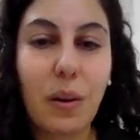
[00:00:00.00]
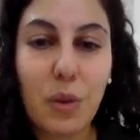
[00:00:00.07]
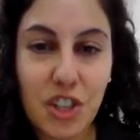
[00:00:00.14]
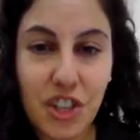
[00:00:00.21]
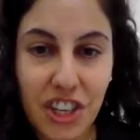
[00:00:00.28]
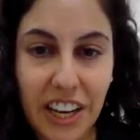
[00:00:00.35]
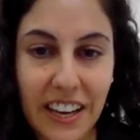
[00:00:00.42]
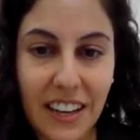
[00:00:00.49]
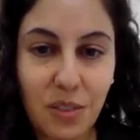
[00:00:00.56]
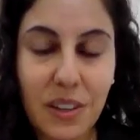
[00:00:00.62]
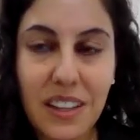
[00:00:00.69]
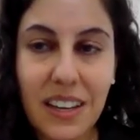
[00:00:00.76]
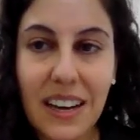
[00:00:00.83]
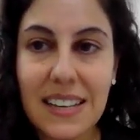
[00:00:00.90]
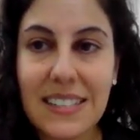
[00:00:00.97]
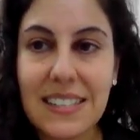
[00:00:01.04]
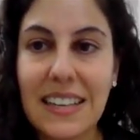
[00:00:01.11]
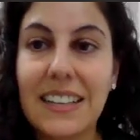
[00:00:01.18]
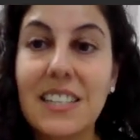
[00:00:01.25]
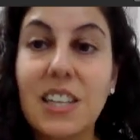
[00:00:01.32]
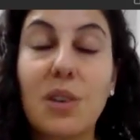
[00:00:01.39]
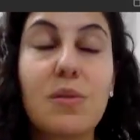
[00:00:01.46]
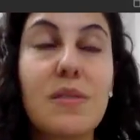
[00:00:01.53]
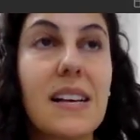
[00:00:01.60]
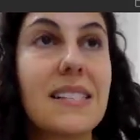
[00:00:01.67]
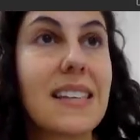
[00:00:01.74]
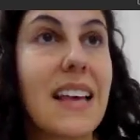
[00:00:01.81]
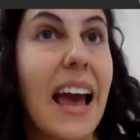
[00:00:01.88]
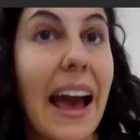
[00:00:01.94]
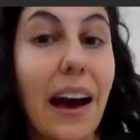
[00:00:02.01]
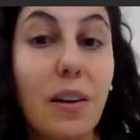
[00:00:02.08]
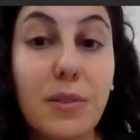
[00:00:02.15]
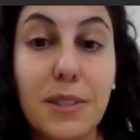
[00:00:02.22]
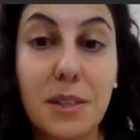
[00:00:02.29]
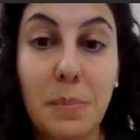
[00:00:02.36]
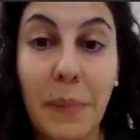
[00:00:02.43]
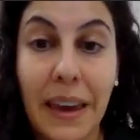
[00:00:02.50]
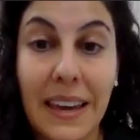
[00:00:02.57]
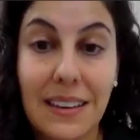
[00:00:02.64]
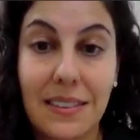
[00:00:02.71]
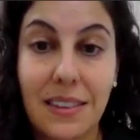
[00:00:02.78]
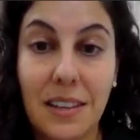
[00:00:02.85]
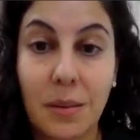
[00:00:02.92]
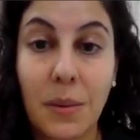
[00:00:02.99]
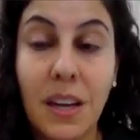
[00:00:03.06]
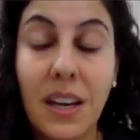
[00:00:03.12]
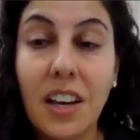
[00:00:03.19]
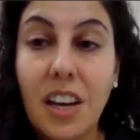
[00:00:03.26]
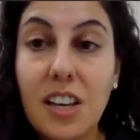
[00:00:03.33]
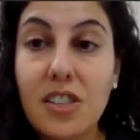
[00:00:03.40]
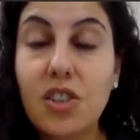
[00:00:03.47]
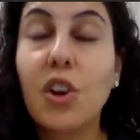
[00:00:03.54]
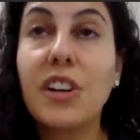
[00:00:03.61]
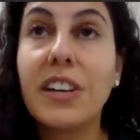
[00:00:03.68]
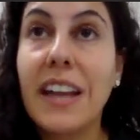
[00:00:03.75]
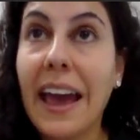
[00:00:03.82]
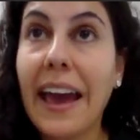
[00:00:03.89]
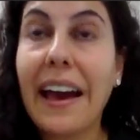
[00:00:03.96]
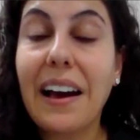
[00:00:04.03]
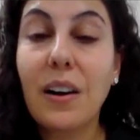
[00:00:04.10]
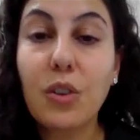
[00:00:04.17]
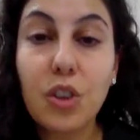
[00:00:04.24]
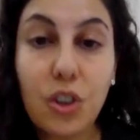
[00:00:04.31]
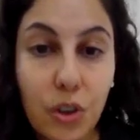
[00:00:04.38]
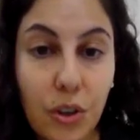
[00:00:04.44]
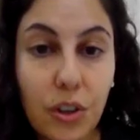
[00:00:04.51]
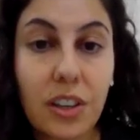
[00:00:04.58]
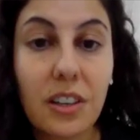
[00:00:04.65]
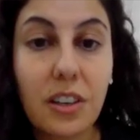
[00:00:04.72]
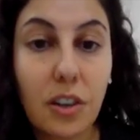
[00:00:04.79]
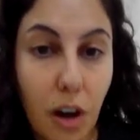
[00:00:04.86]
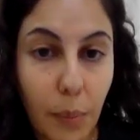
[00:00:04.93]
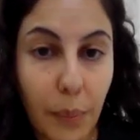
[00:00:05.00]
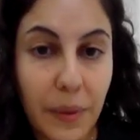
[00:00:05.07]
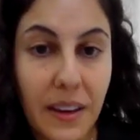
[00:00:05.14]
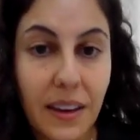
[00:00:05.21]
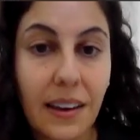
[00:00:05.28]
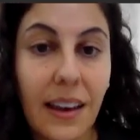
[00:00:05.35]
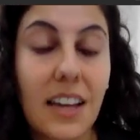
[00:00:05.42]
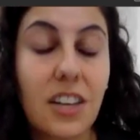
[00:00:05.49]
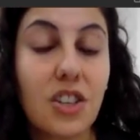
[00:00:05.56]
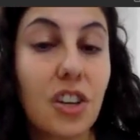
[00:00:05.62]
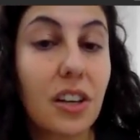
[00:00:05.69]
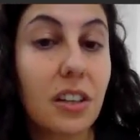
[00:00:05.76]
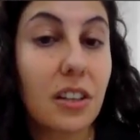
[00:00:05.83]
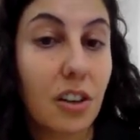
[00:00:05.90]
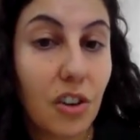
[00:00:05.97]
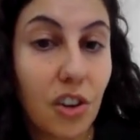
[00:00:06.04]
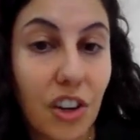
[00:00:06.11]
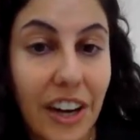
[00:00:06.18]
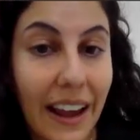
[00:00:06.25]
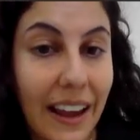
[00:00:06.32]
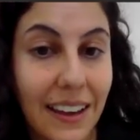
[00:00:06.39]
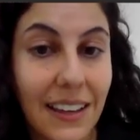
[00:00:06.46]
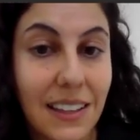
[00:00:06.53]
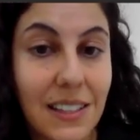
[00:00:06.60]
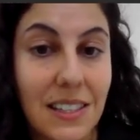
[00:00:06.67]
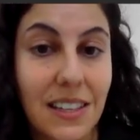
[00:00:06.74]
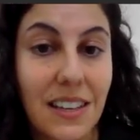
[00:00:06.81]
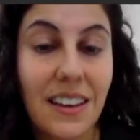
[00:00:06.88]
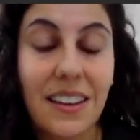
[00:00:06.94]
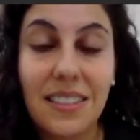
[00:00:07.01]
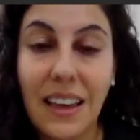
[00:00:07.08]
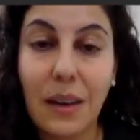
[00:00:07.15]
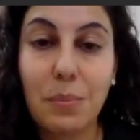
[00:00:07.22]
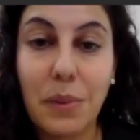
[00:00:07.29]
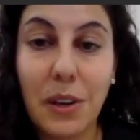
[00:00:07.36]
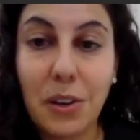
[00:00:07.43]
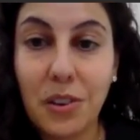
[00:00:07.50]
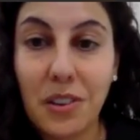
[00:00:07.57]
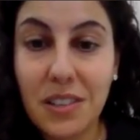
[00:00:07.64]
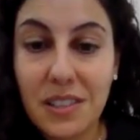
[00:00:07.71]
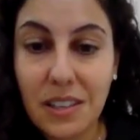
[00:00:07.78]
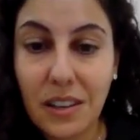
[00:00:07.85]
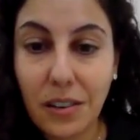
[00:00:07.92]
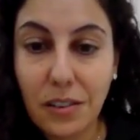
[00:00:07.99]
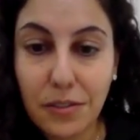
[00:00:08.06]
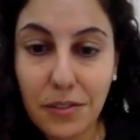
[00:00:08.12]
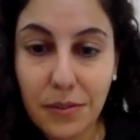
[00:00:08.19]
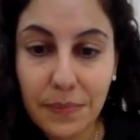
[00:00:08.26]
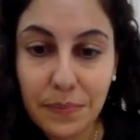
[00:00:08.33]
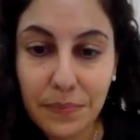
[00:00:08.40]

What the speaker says: that were shared with us, and it tells us how to make them. So now you can copy it and you can create that meal yourself.